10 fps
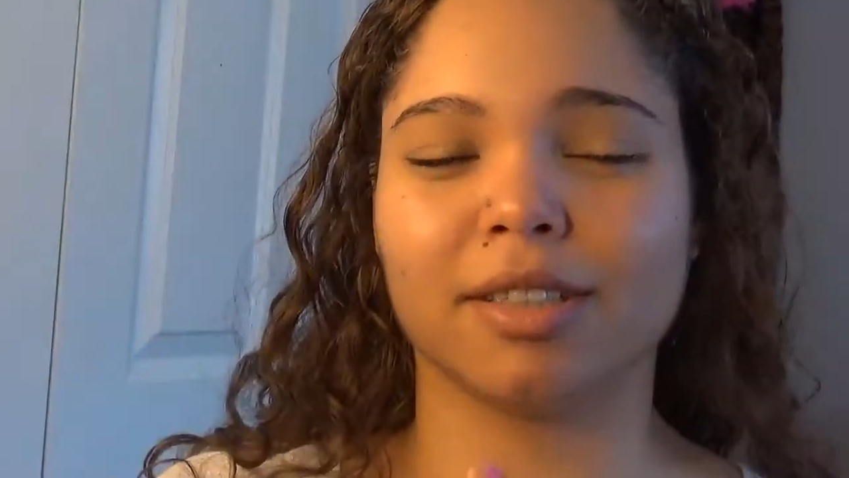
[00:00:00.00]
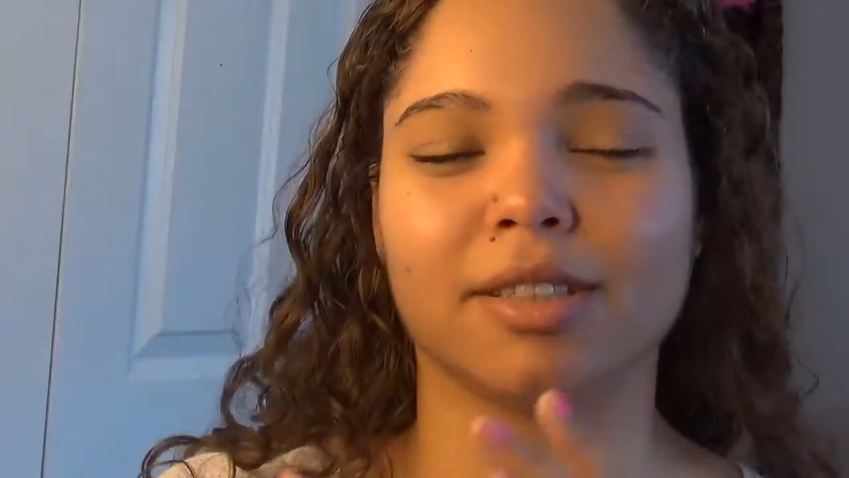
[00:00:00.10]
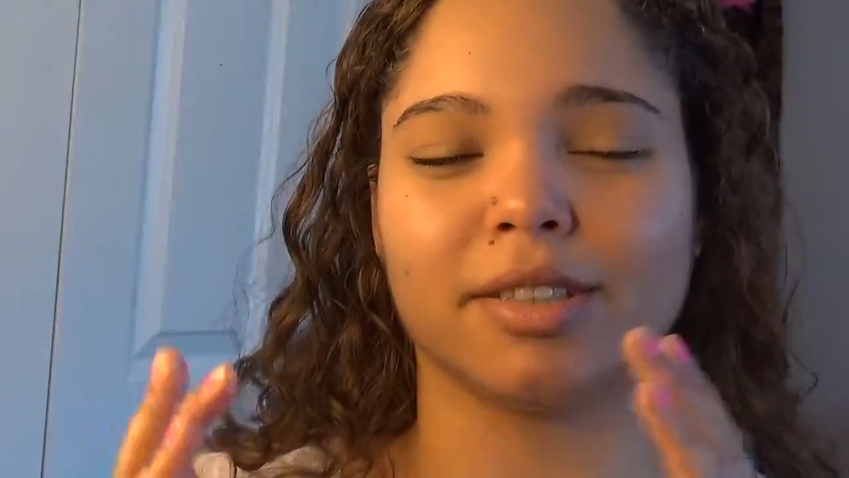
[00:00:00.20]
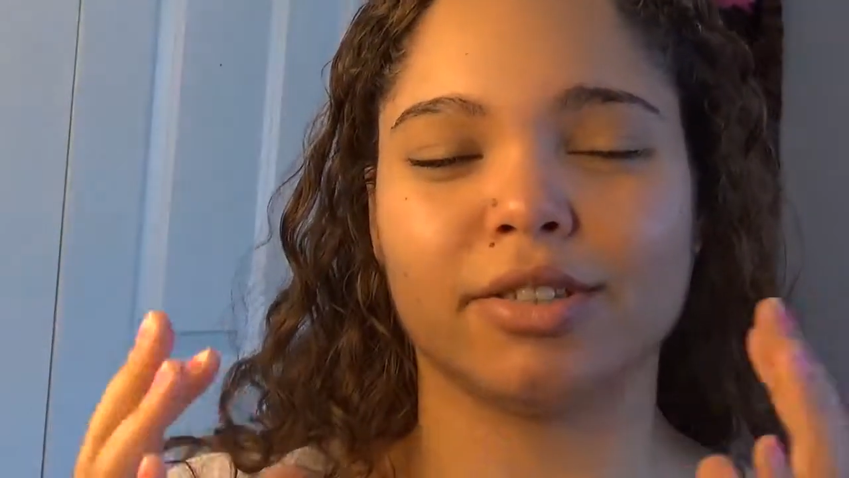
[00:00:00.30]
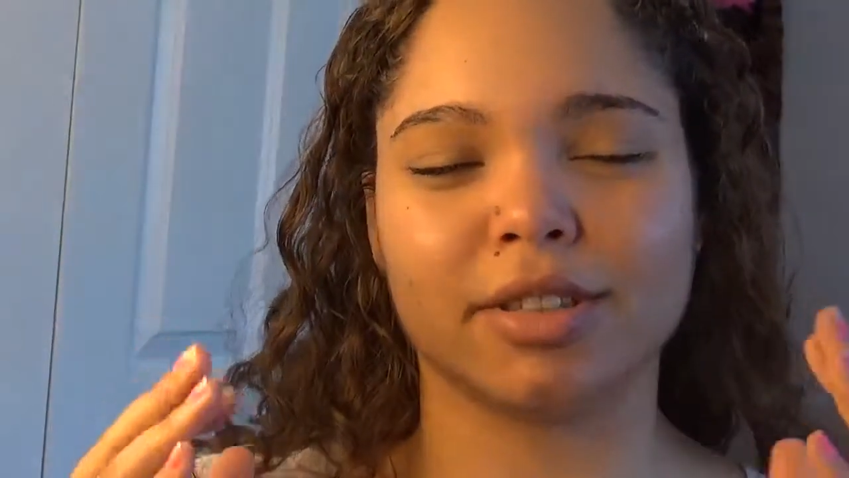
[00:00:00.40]

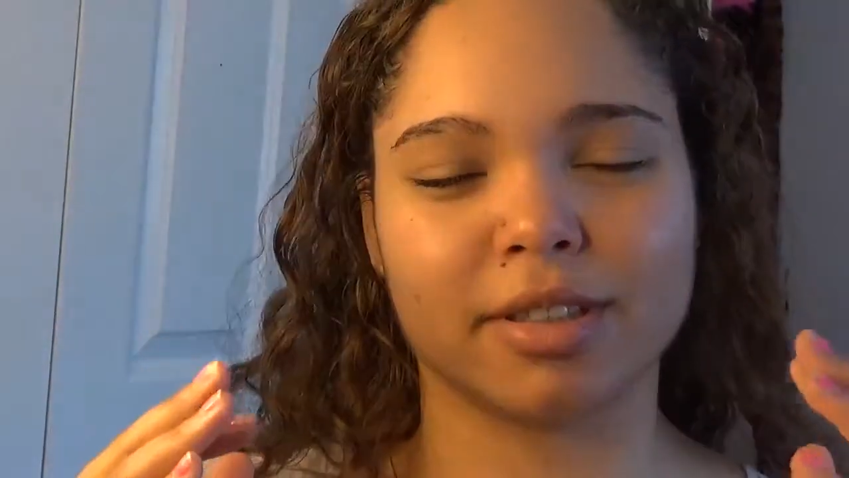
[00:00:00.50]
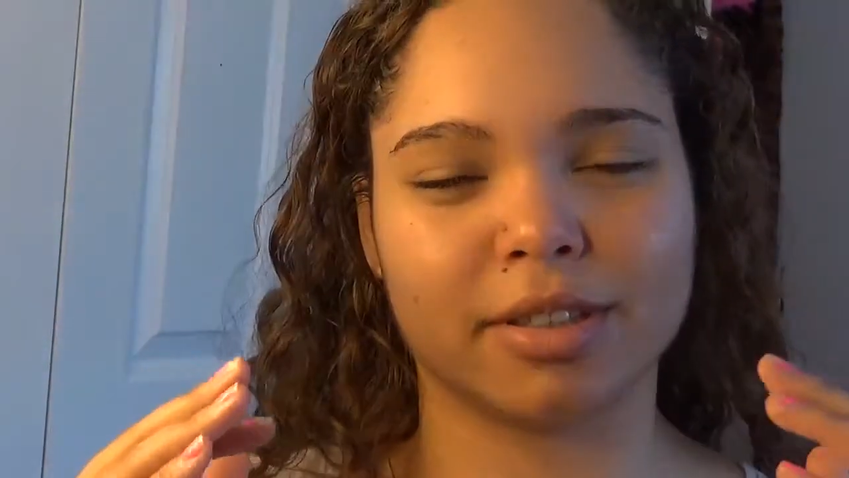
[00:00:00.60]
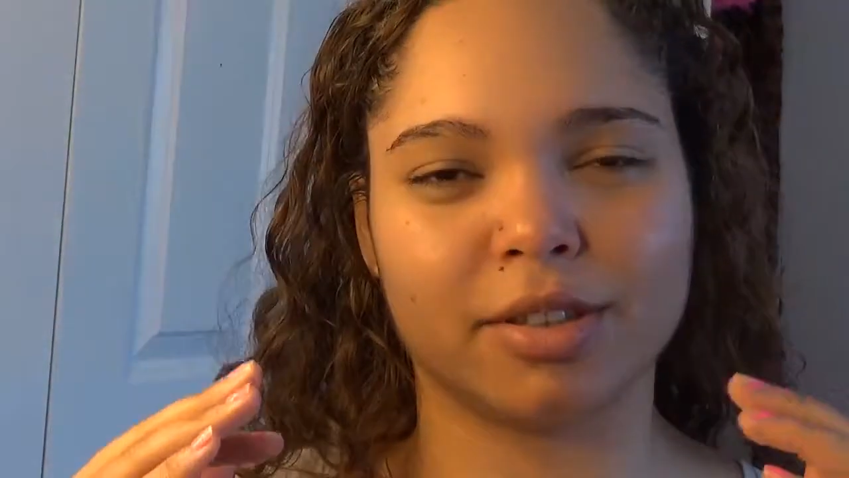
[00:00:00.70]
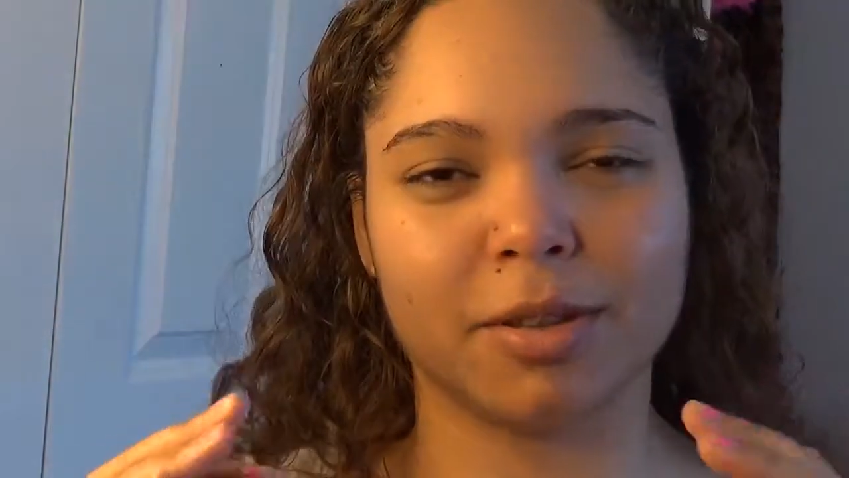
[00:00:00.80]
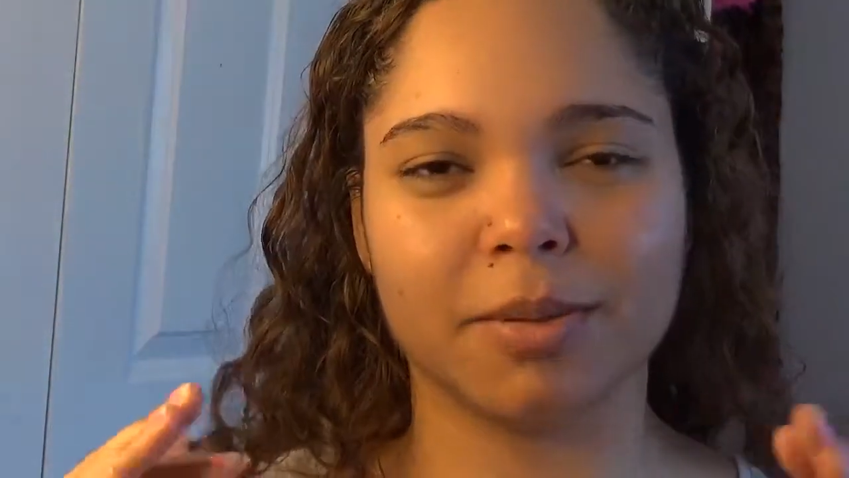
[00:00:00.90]
is just
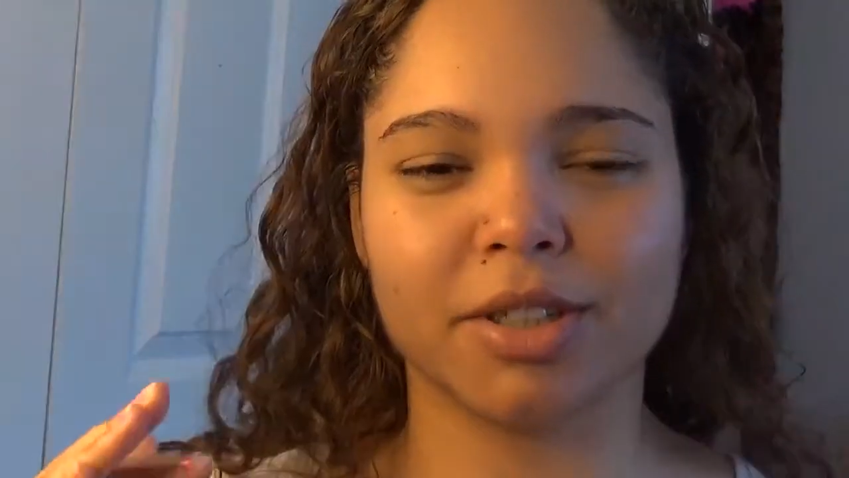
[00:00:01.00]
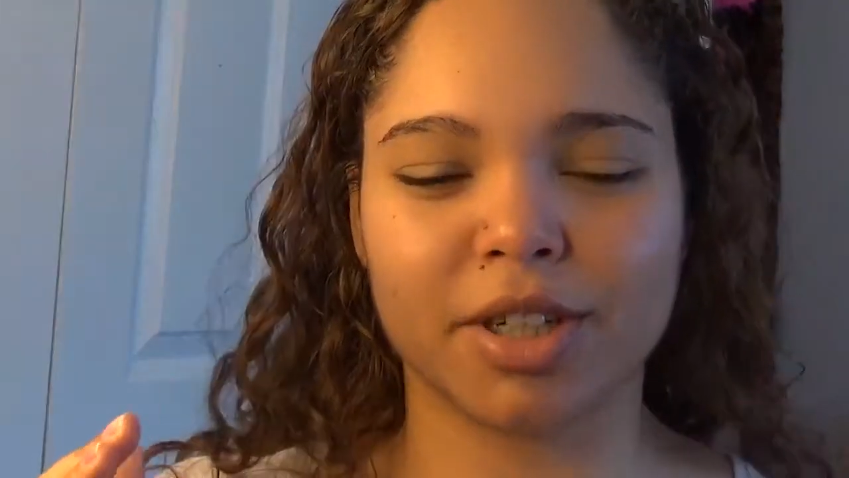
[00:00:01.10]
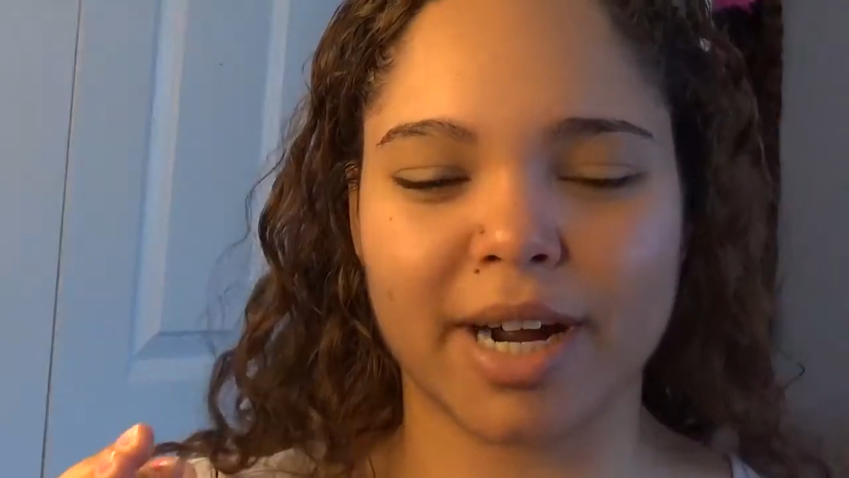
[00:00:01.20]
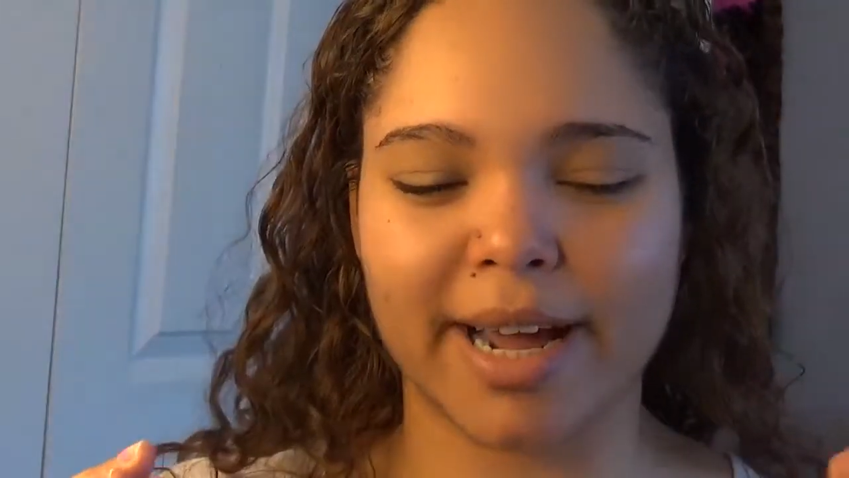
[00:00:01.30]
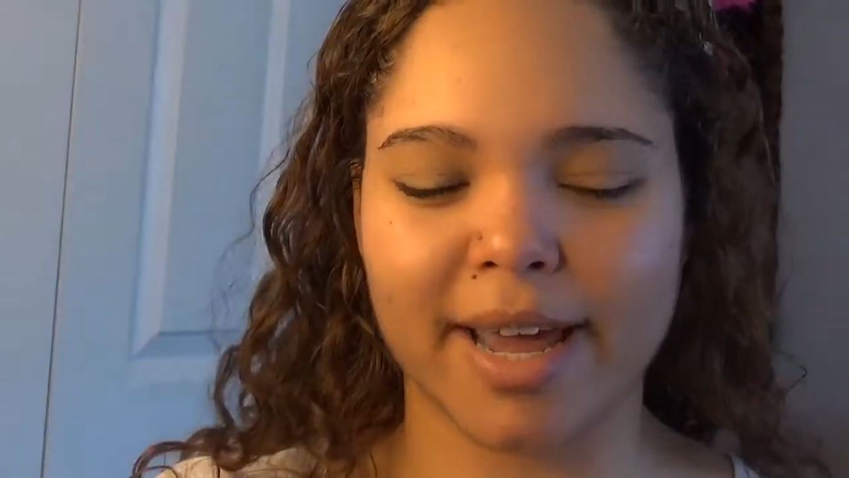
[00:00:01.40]
super
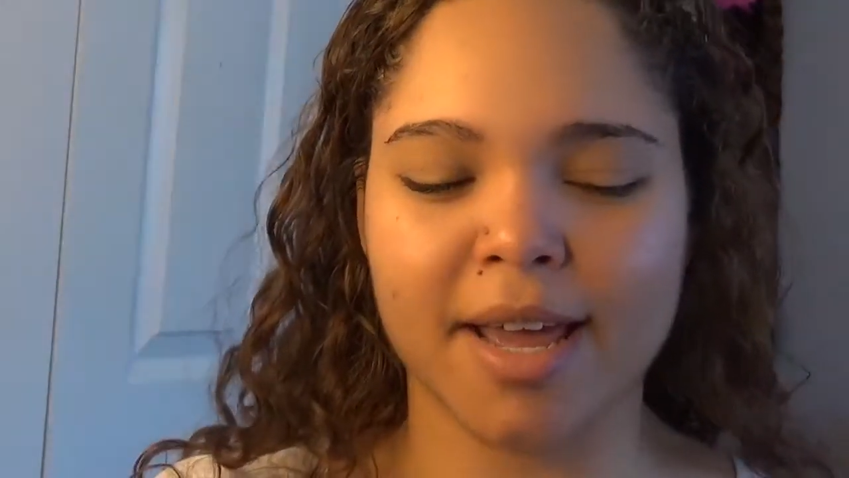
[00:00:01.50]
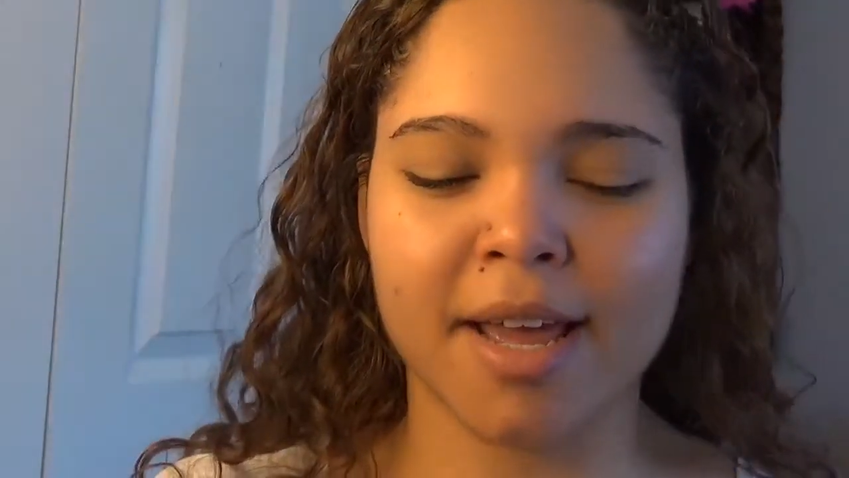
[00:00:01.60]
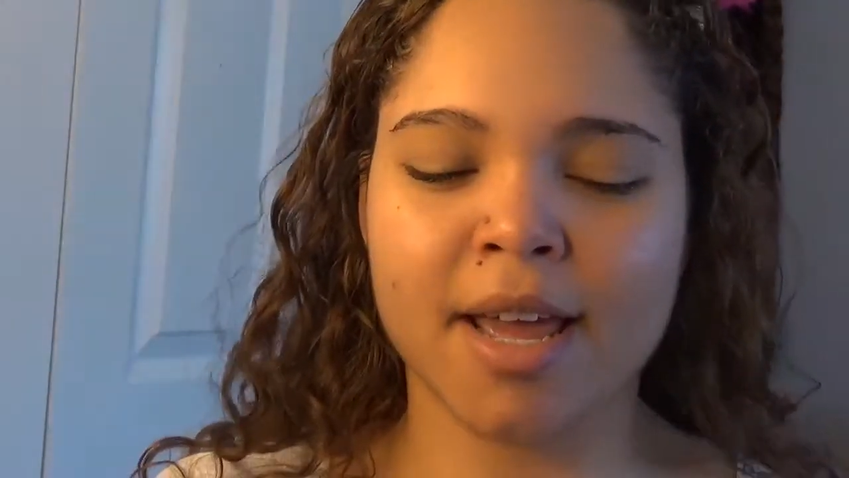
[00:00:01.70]
dry,